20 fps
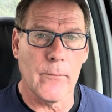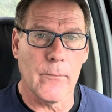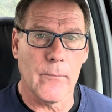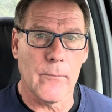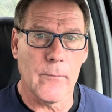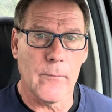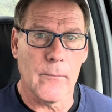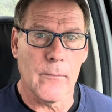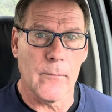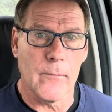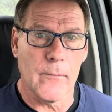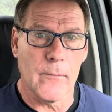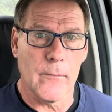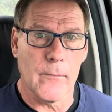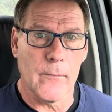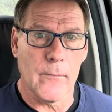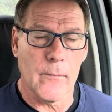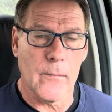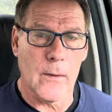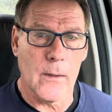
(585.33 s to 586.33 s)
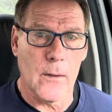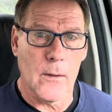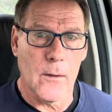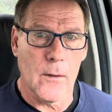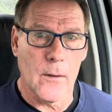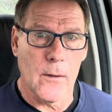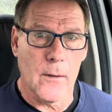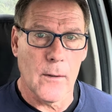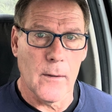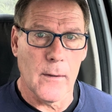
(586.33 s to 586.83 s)

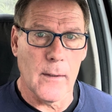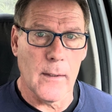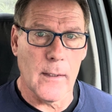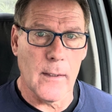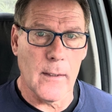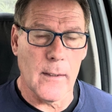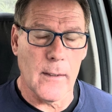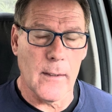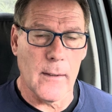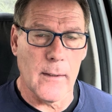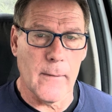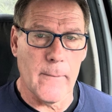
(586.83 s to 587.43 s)
Nobody speaks.